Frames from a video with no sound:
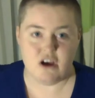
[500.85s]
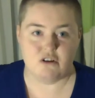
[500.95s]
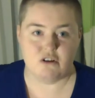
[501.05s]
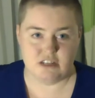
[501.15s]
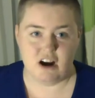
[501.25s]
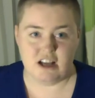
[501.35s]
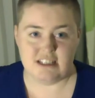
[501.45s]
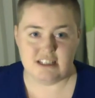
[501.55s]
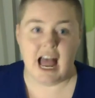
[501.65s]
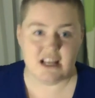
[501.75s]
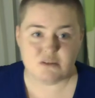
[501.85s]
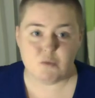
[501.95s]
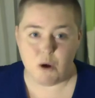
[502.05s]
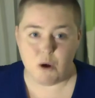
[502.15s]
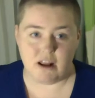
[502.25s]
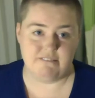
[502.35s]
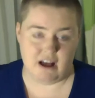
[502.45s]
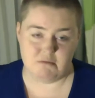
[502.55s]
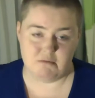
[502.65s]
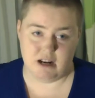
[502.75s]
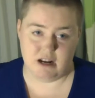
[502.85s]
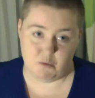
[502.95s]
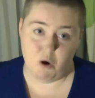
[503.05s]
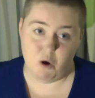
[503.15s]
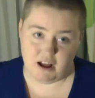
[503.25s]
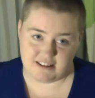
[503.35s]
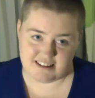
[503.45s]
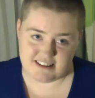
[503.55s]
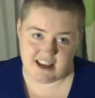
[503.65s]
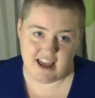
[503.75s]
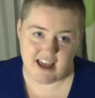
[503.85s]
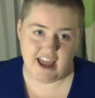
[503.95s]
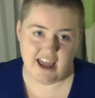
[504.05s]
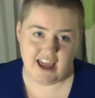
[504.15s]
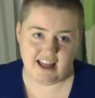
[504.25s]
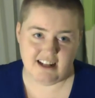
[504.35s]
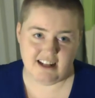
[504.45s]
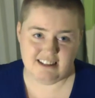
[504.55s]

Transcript: Gutierrez has won on Found Money once, and